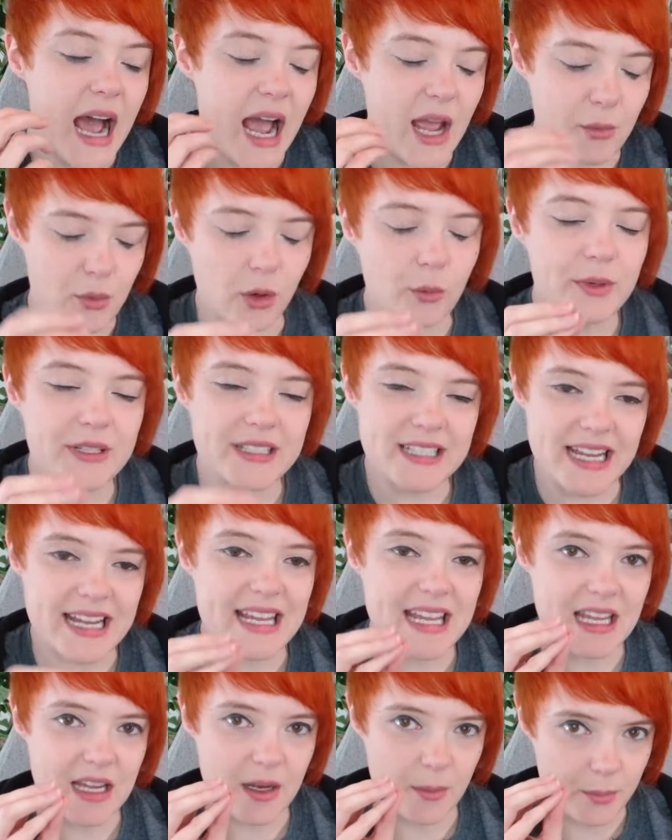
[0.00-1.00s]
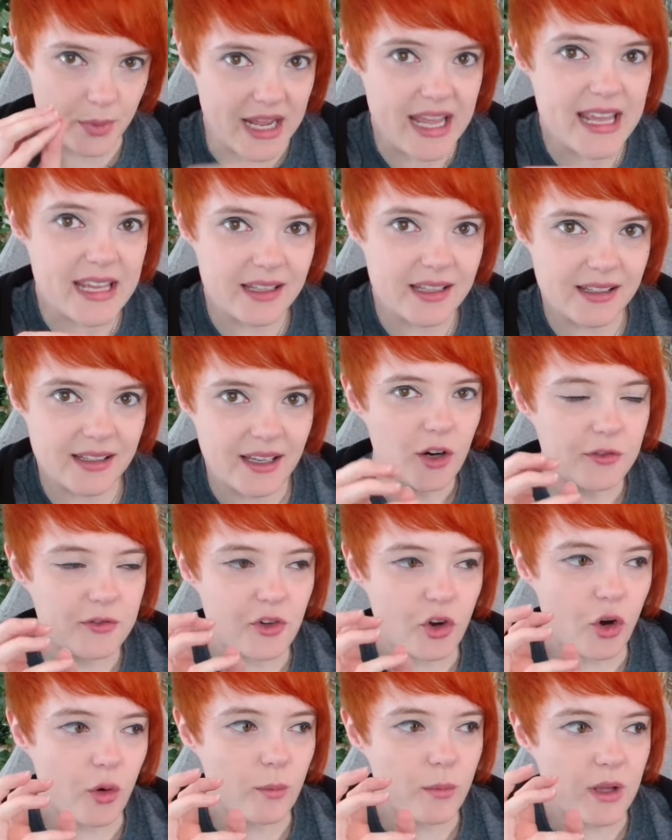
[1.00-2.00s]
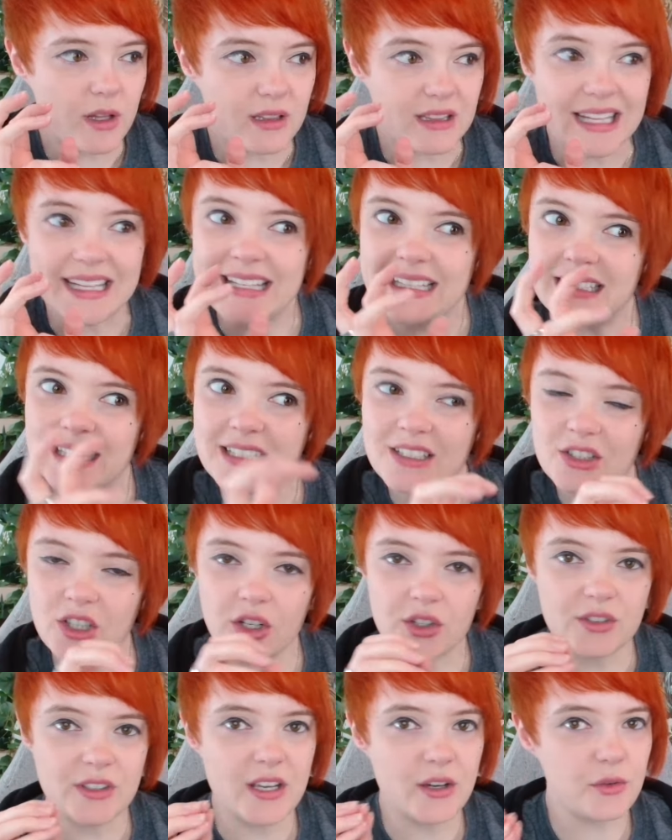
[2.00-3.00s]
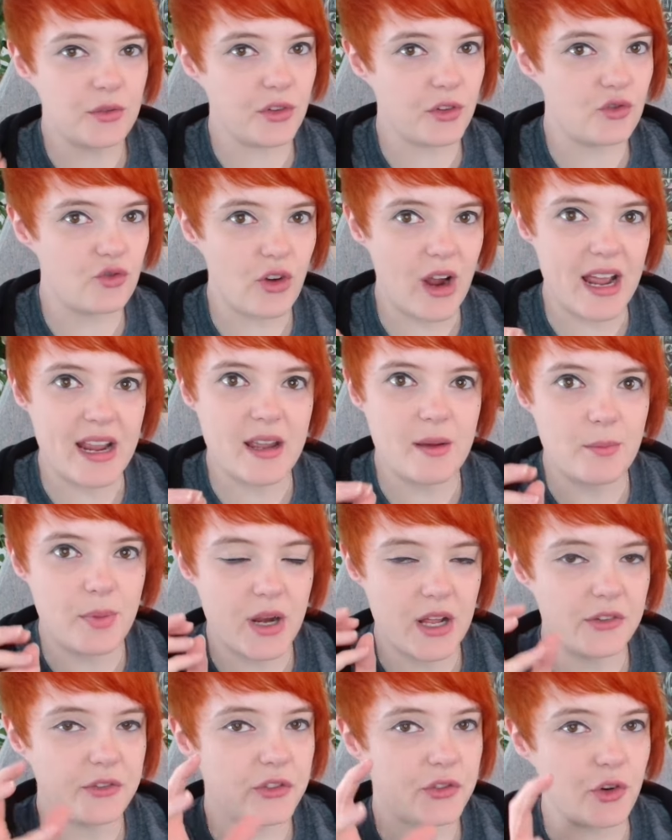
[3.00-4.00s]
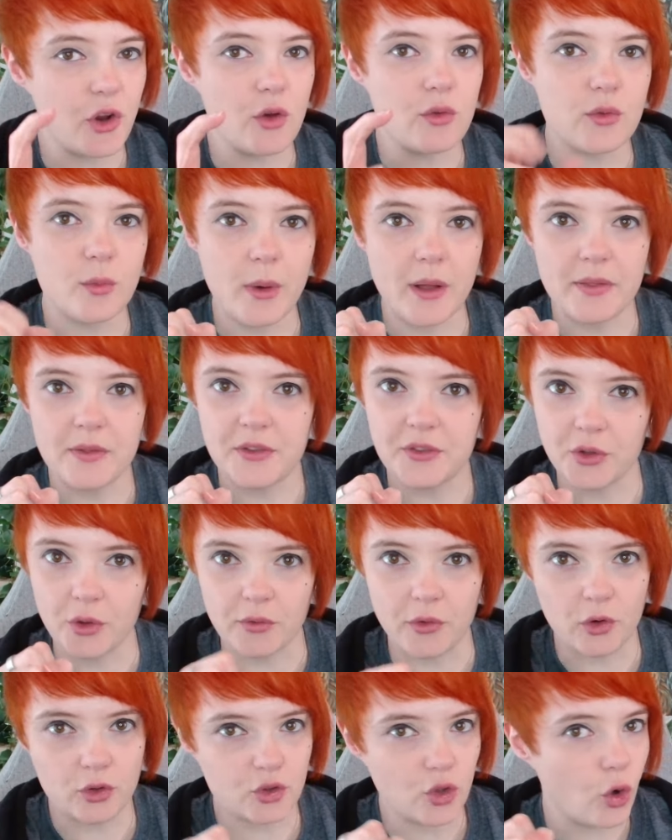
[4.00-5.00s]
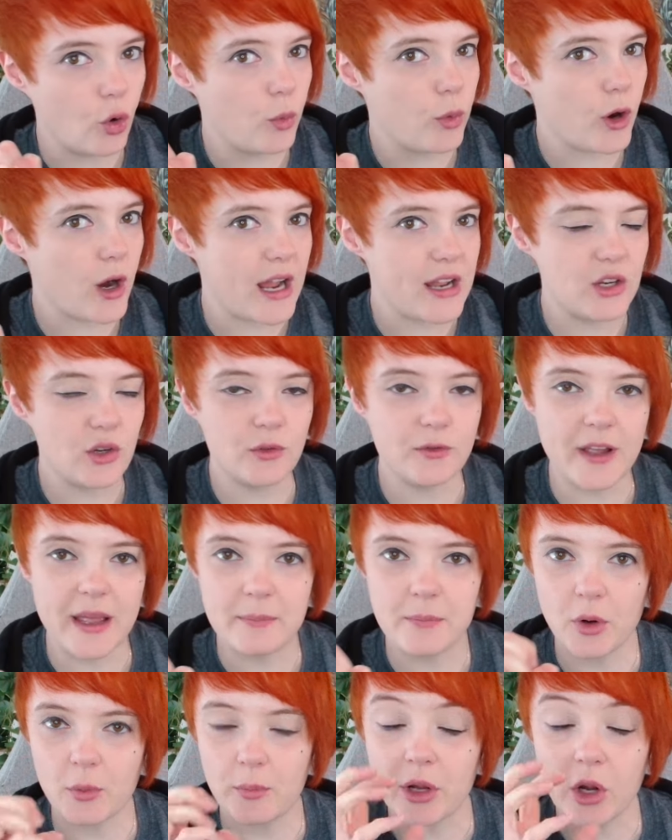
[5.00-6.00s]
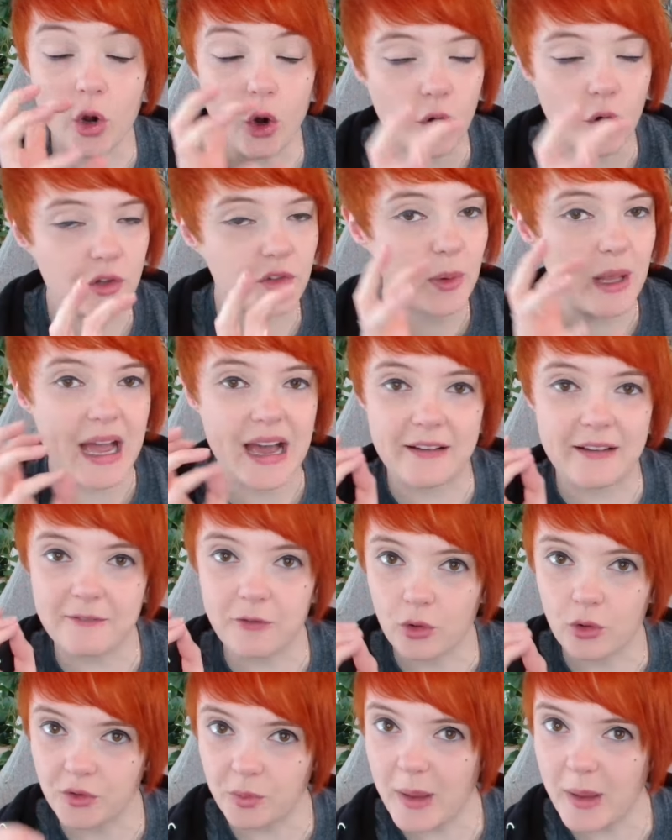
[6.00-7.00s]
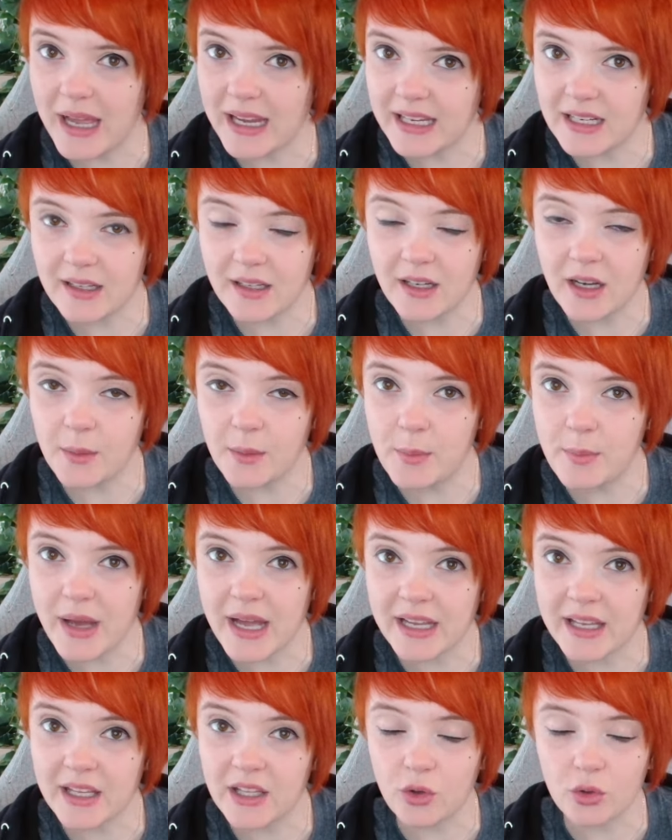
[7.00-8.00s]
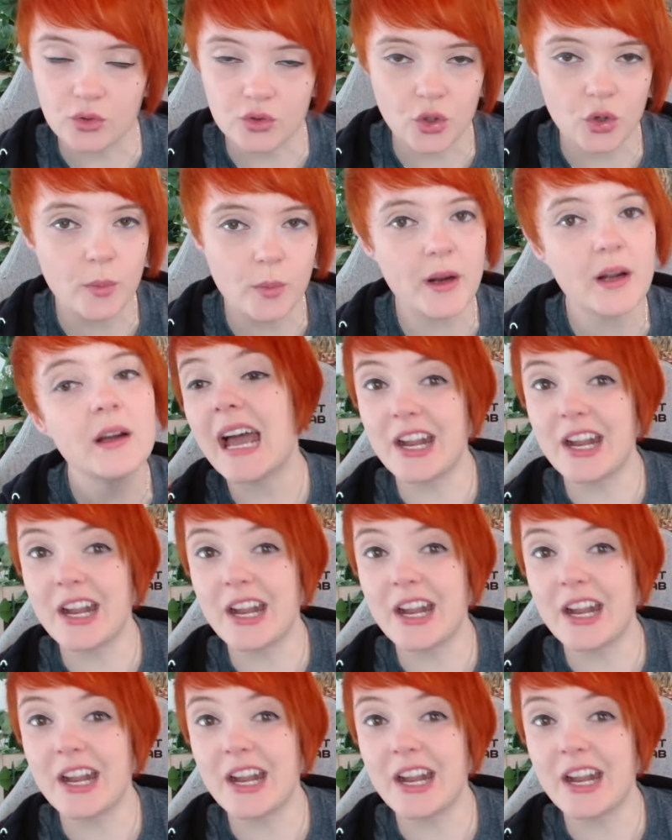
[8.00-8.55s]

I will be taking a break from likely DuckTales and Dragon Prince throughout the months of October and November, because we have Vox Machina coming back in October